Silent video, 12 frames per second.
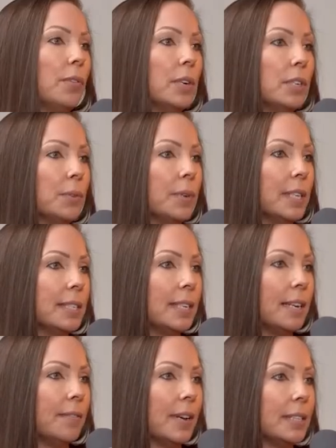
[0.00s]
over into real
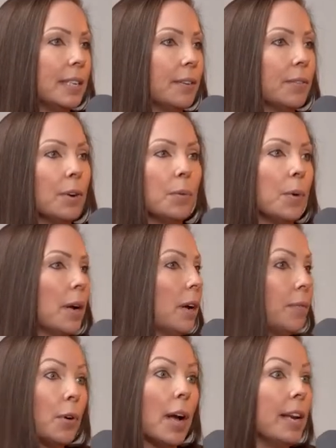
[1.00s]
estate investing for
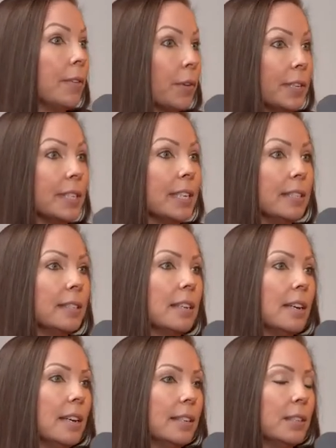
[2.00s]
a variety of reasons.
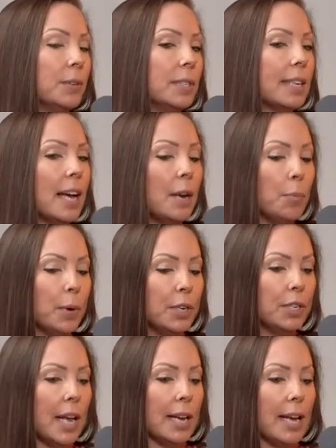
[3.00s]
So it's to kind of
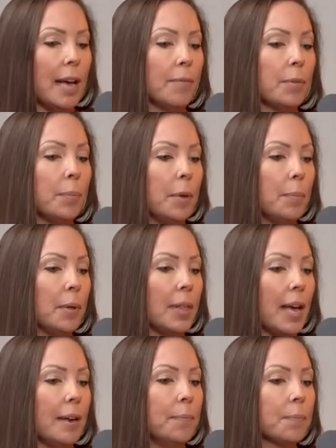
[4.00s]
bridge that gap for people
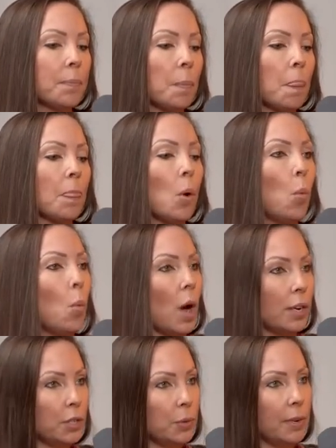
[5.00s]
that
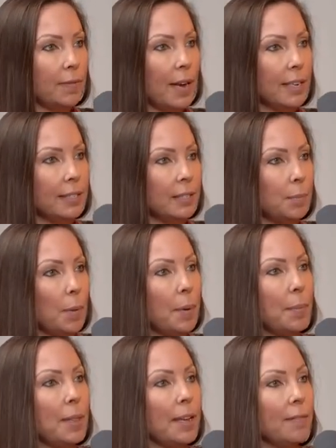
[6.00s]
want to invest, but
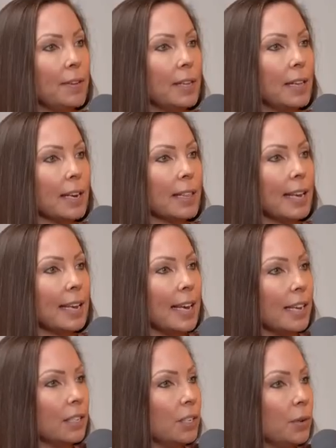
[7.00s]
maybe they feel like they
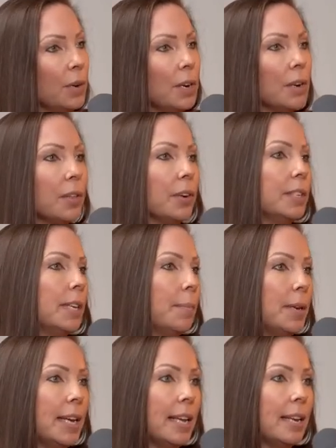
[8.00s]
can't do it or they're
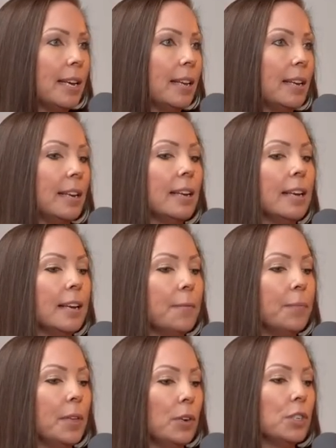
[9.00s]
intimidated. And,
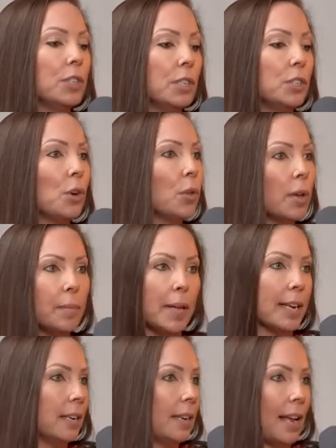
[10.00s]
you know, just to show them
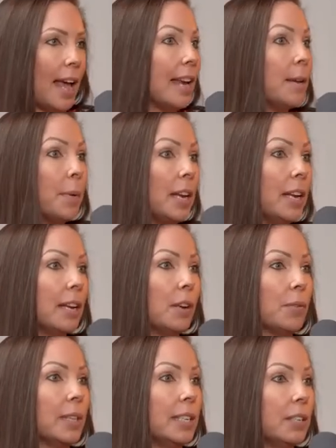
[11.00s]
like anybody can
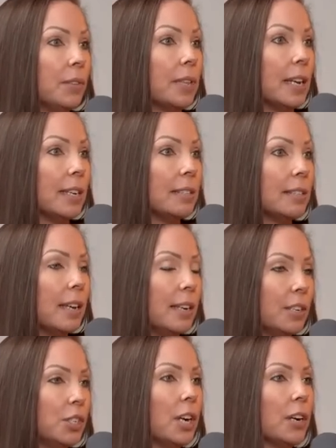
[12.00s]
really do this. That's and
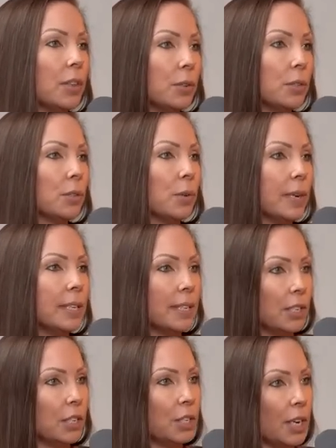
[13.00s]
to share those stories
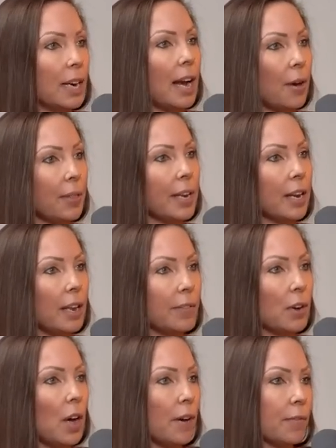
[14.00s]
and to share how they kind of
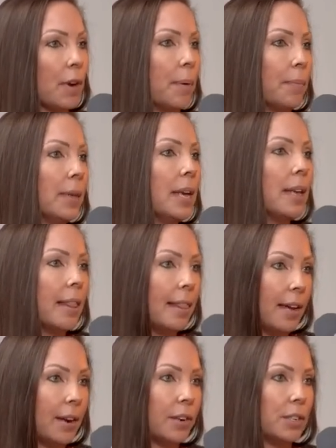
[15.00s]
got from
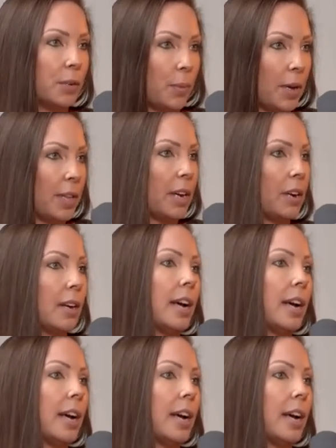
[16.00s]
there to where they are